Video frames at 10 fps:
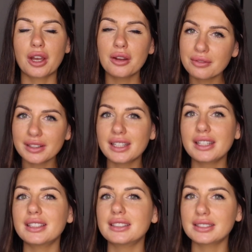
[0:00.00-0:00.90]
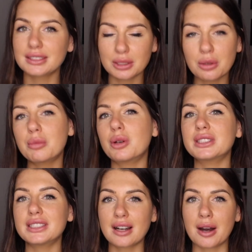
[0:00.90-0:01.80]
hopefully still more
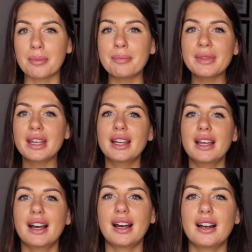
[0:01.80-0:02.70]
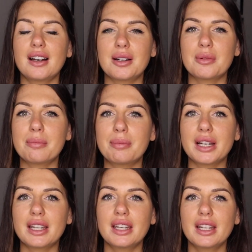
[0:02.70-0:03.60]
to come.
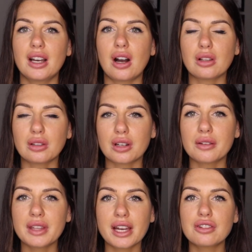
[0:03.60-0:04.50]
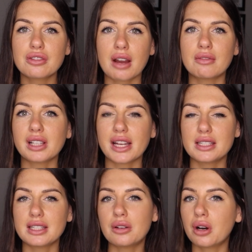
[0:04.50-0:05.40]
But a lot of that travel I
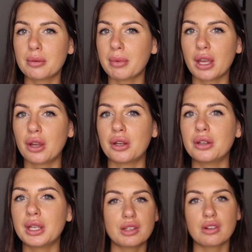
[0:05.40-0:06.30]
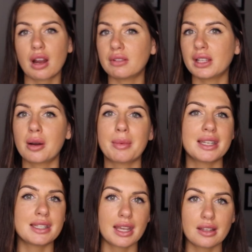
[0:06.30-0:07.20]
did on my own, is traveling on my
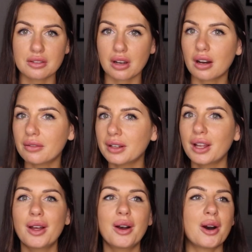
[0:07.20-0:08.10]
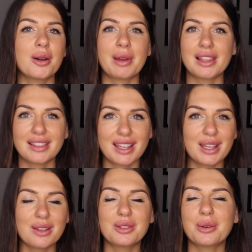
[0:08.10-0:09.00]
days off, on my
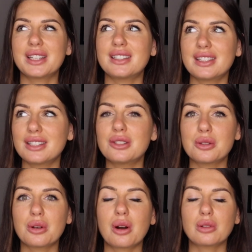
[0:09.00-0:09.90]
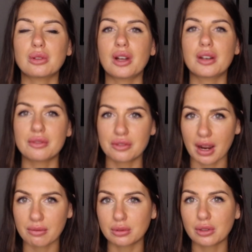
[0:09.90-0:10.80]
leave. So I did do a lot of
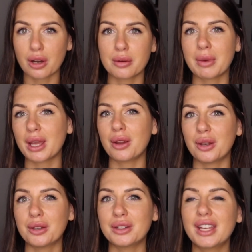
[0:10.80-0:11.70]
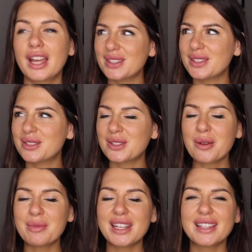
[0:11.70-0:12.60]
travel on my own. So
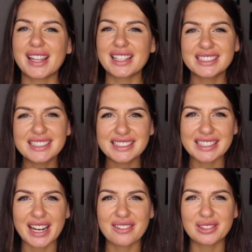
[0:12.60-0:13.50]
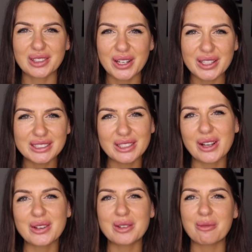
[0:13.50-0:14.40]
many lessons that I've learned
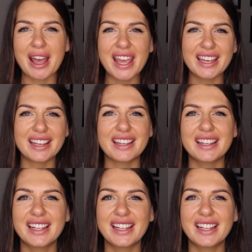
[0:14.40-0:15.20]
along the way,